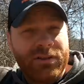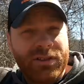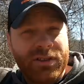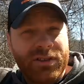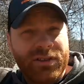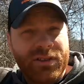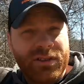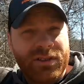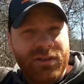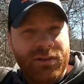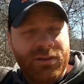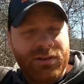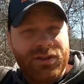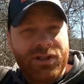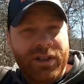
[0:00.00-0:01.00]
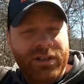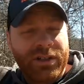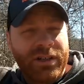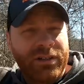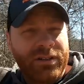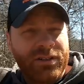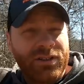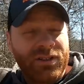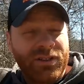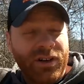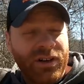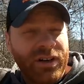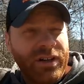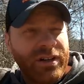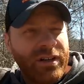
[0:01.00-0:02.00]
since this whole shutdown has
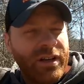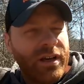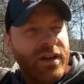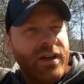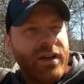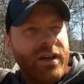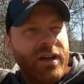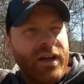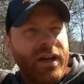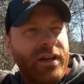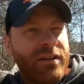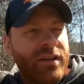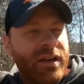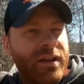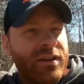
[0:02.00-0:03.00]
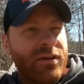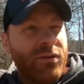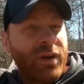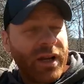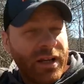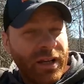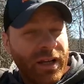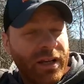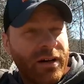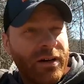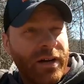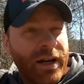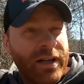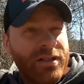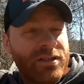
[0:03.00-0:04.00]
started and then the
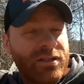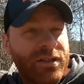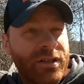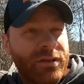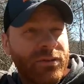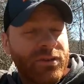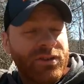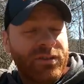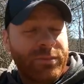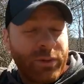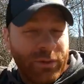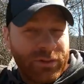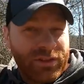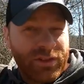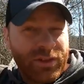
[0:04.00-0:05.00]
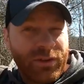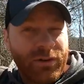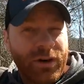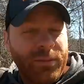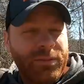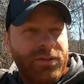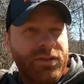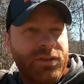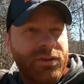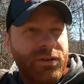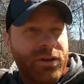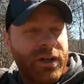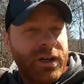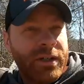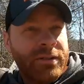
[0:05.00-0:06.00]
radiator actually was supposed to go up
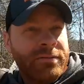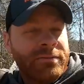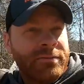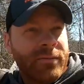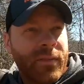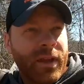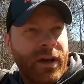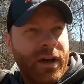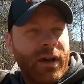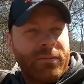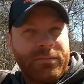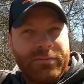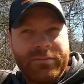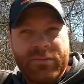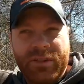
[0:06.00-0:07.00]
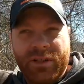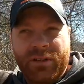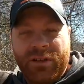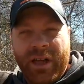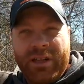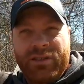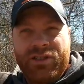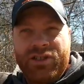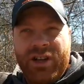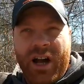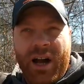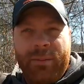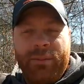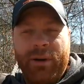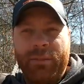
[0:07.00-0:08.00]
to um, to glenn's
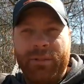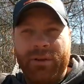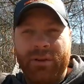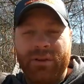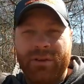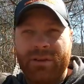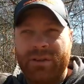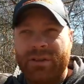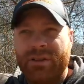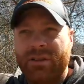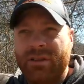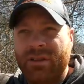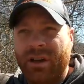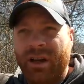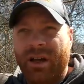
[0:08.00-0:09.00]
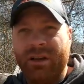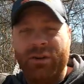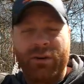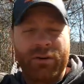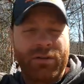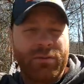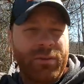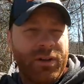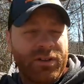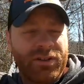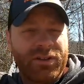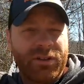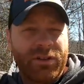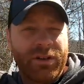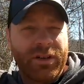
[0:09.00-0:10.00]
shop up in uh, northern
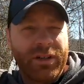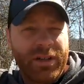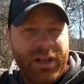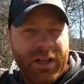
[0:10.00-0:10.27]
minnesota